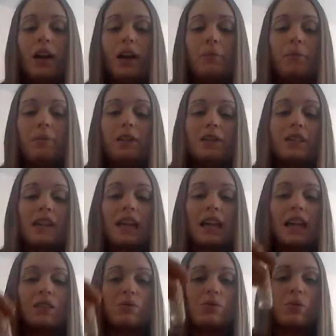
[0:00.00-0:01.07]
It looks like it
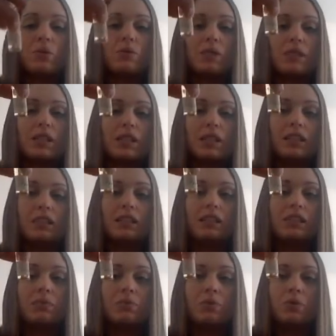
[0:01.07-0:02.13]
has rose in it,
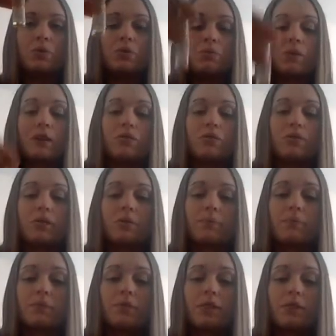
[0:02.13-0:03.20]
some rose petals.
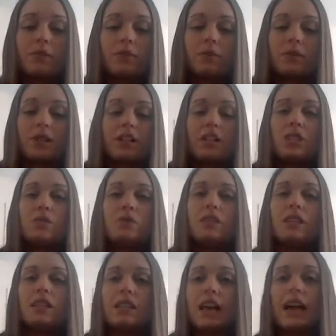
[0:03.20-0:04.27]
So I just
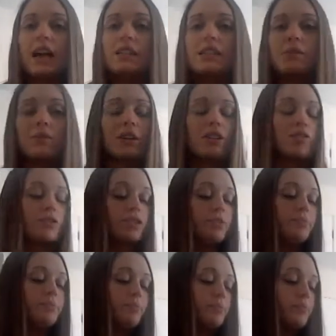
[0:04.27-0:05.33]
use it to add some extra.